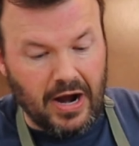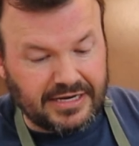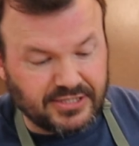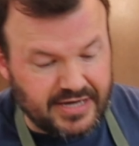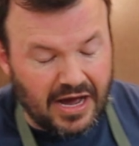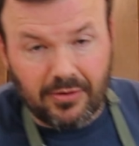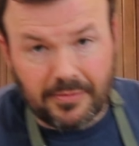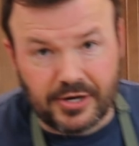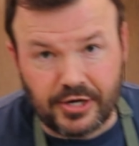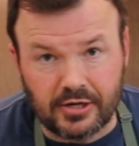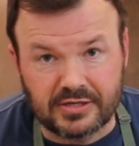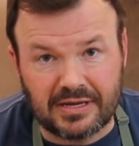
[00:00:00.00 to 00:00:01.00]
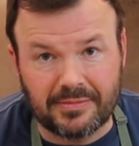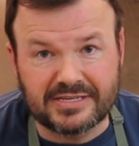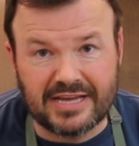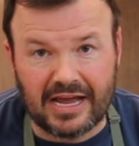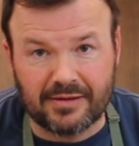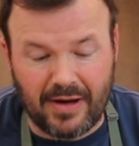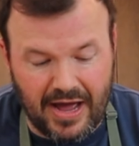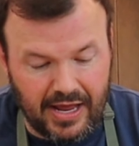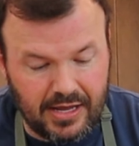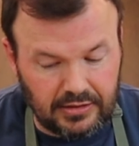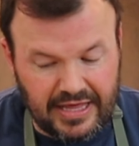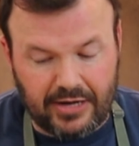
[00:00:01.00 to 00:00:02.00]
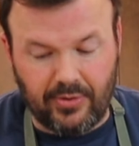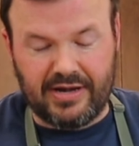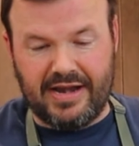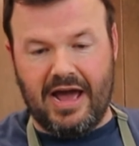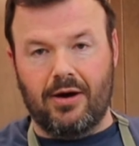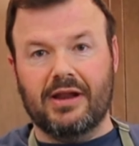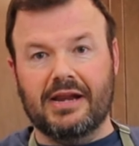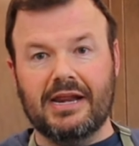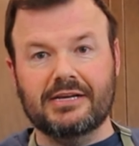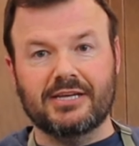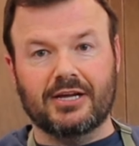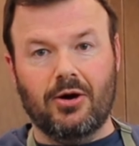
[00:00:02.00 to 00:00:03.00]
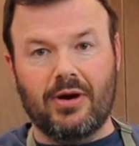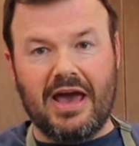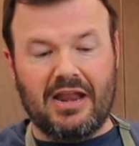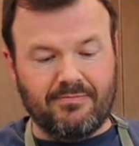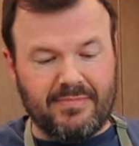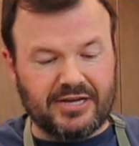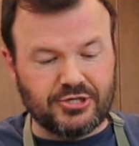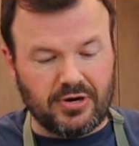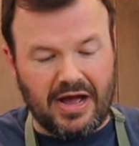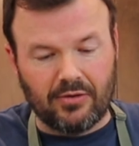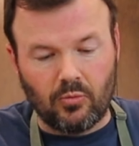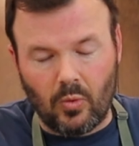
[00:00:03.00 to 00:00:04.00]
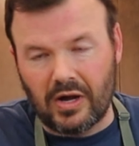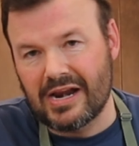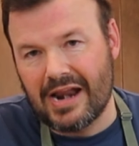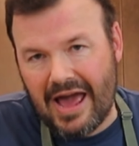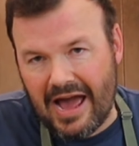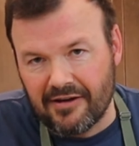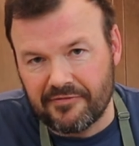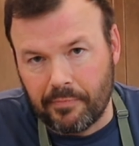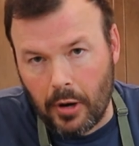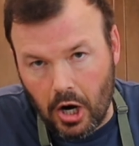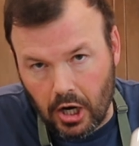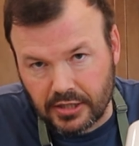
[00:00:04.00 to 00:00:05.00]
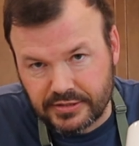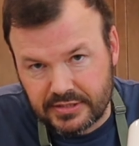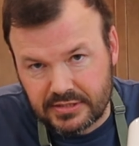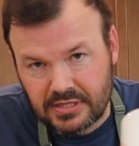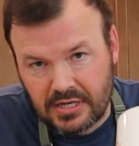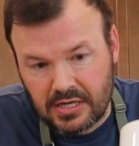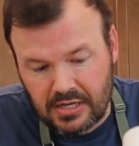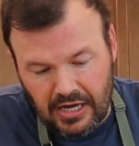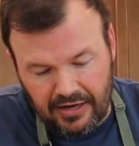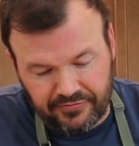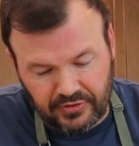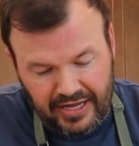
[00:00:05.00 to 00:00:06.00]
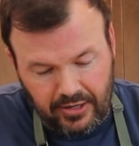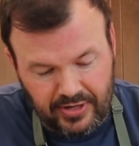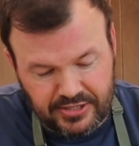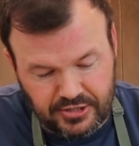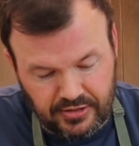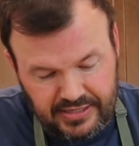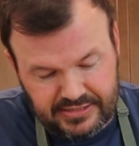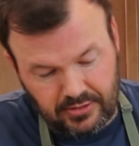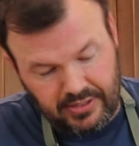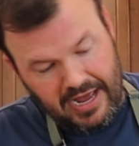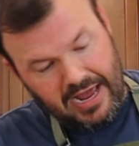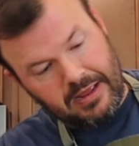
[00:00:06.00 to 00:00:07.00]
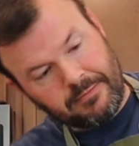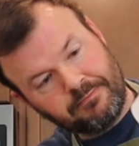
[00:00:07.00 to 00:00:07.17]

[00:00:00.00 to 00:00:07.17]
right, so now what I'm gonna do is I'm gonna take my liquid now and I need to go ahead and measure out 1.5 parts of liquid to this, okay?